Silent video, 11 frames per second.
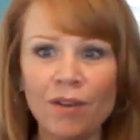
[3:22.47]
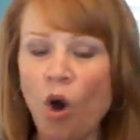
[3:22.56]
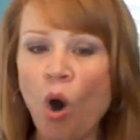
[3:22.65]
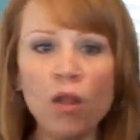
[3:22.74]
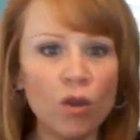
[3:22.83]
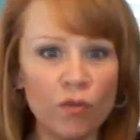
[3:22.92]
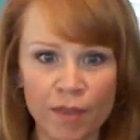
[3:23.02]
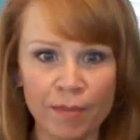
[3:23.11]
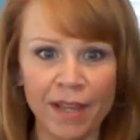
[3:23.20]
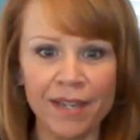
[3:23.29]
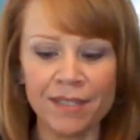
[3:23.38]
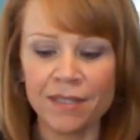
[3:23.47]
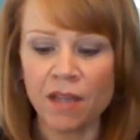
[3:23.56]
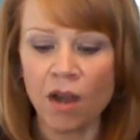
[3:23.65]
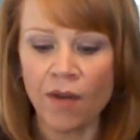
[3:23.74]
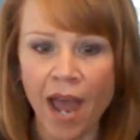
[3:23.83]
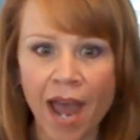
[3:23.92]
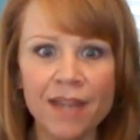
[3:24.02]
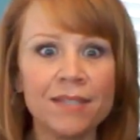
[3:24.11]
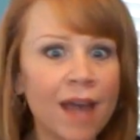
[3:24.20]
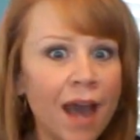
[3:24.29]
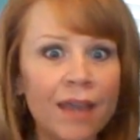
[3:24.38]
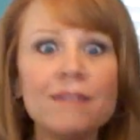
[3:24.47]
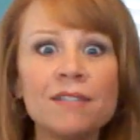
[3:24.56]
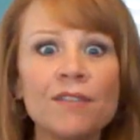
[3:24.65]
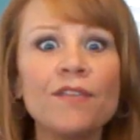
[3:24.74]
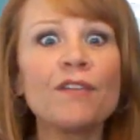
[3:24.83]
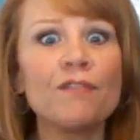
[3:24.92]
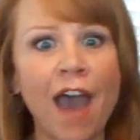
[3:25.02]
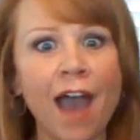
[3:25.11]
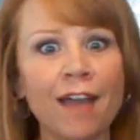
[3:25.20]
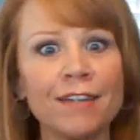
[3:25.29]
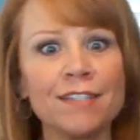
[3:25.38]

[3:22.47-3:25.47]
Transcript: all over the place, okay? Scientific fact.